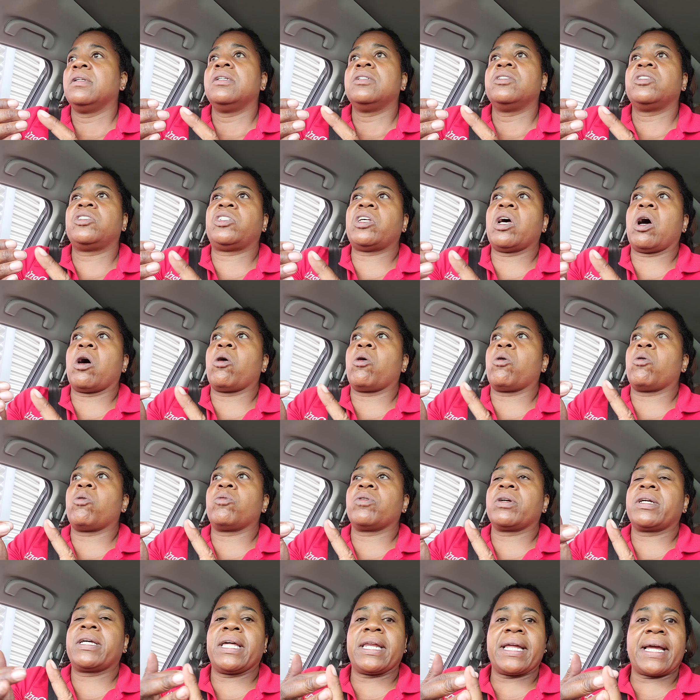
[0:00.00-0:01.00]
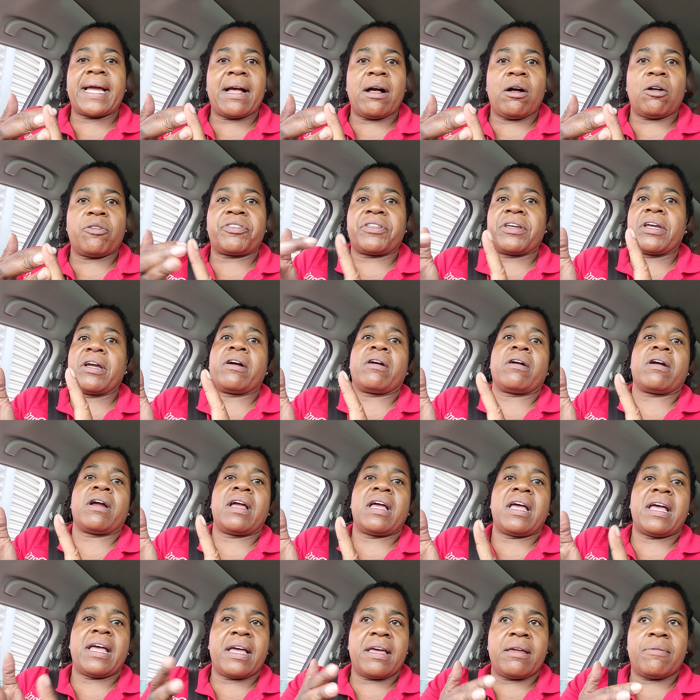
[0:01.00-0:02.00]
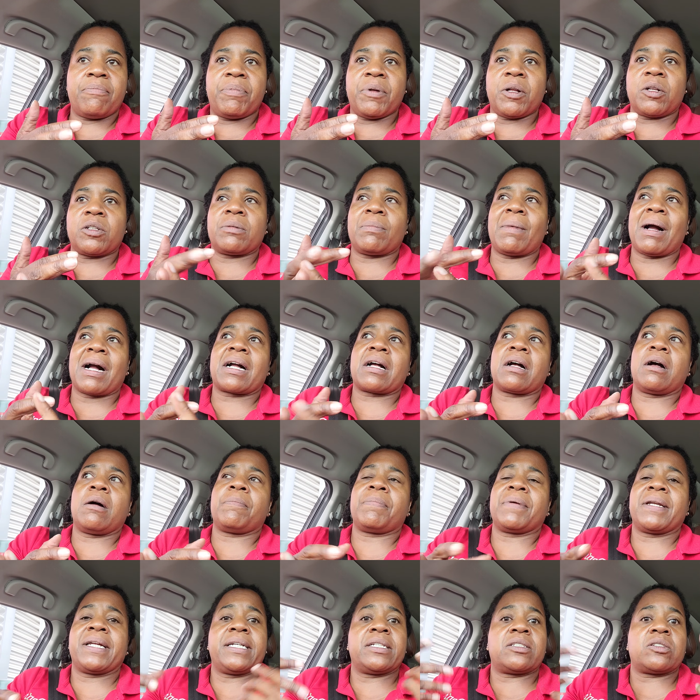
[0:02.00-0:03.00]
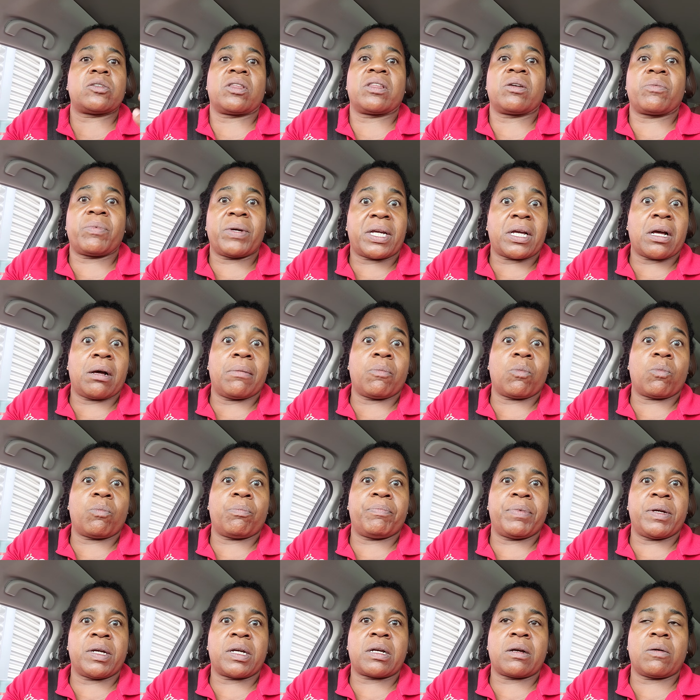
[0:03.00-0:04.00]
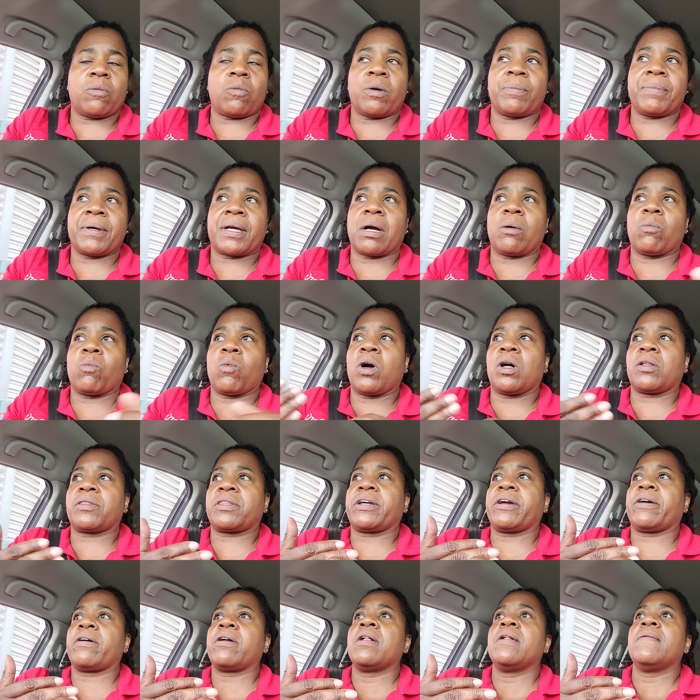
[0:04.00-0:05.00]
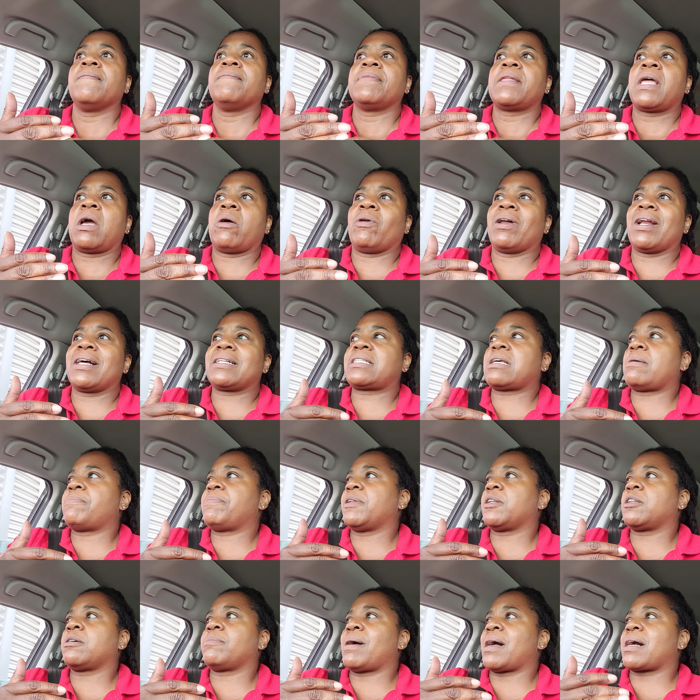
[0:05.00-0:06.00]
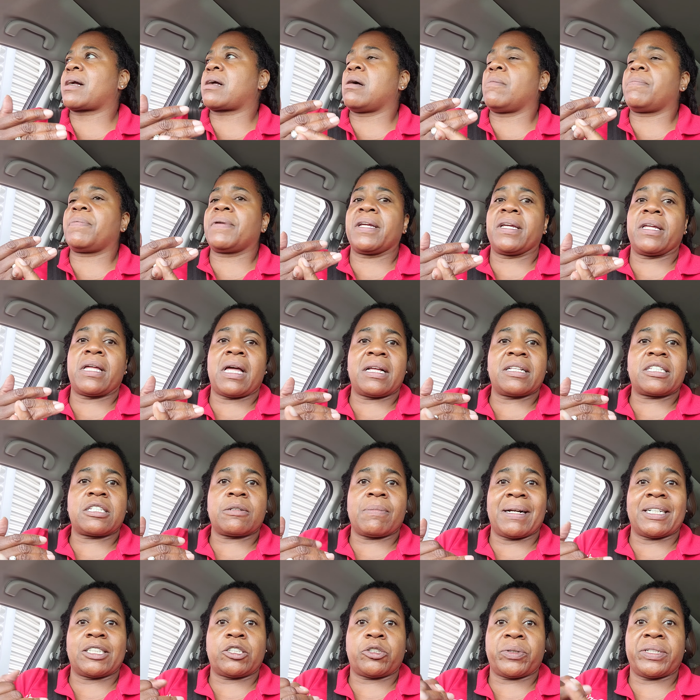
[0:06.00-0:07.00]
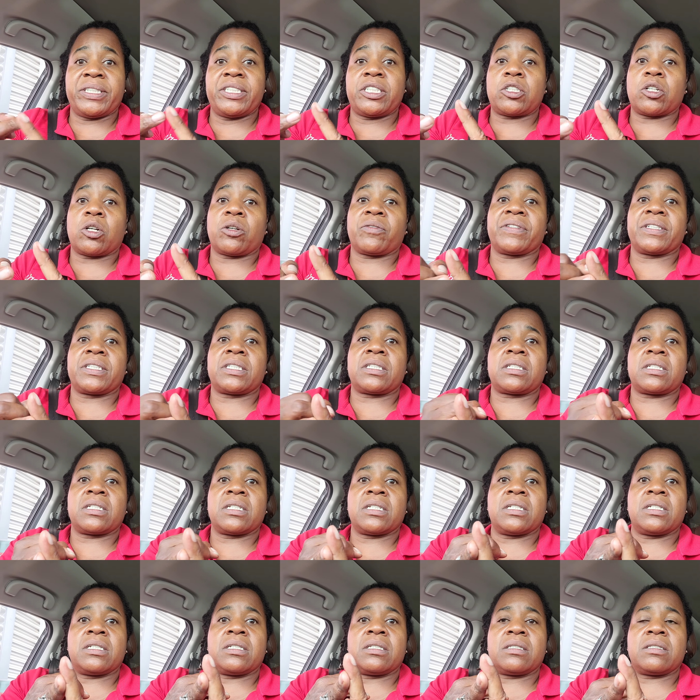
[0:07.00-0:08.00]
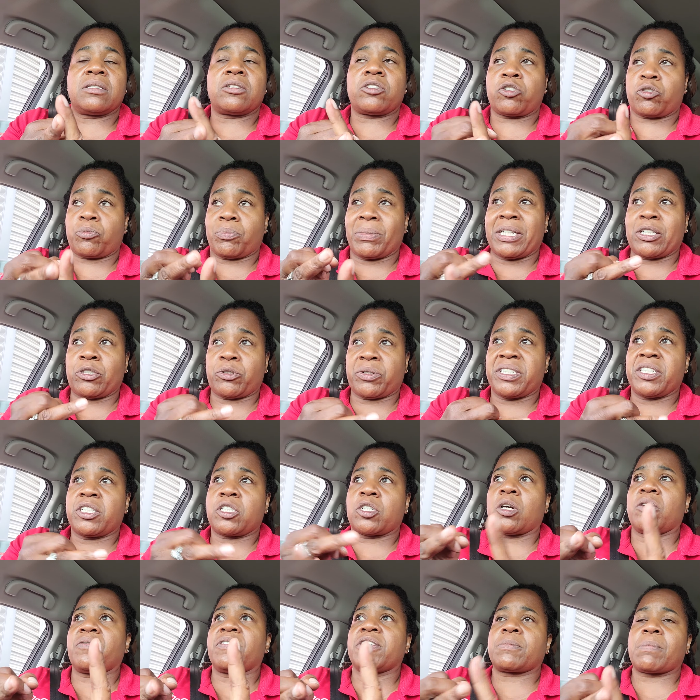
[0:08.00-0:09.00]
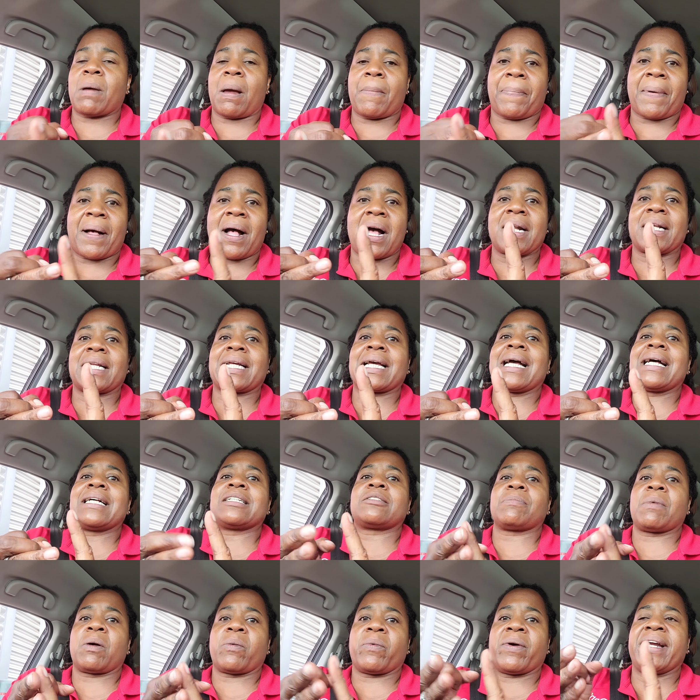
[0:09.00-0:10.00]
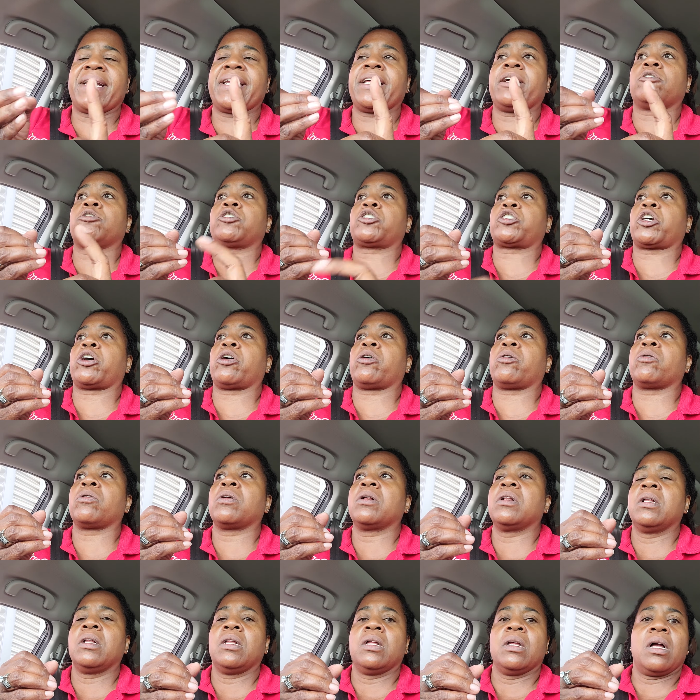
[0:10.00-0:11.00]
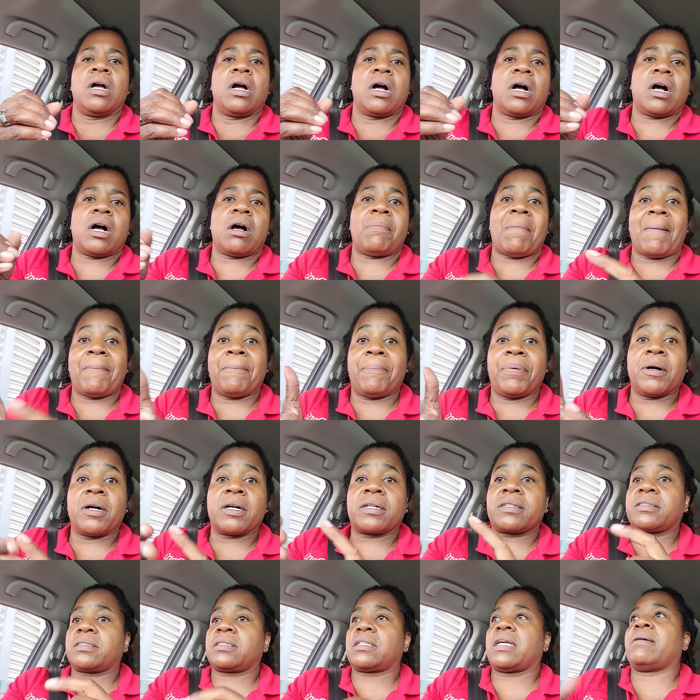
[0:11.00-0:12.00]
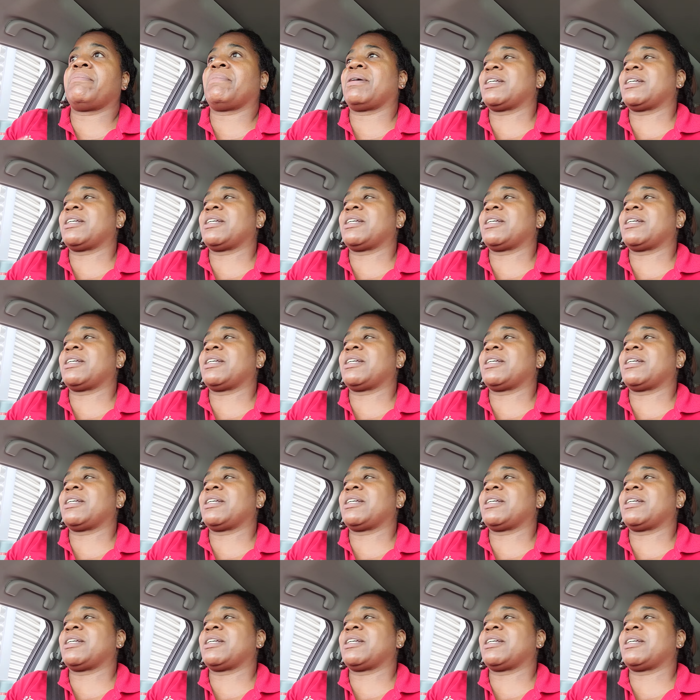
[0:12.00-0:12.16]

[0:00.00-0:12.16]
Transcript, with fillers: So getting healthier and building my company so that we come we, we become wealthier. And when I say building my company, it's my tree services, my tree service, my podcast, my radio show, uh, my books, and